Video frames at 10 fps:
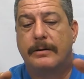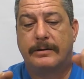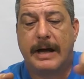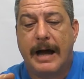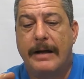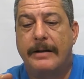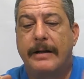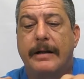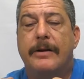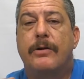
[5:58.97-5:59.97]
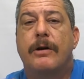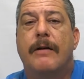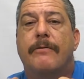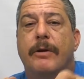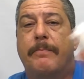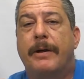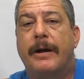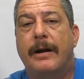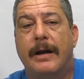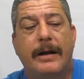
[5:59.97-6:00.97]
tied it, and you have
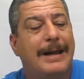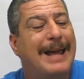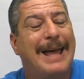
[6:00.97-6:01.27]
repeatedly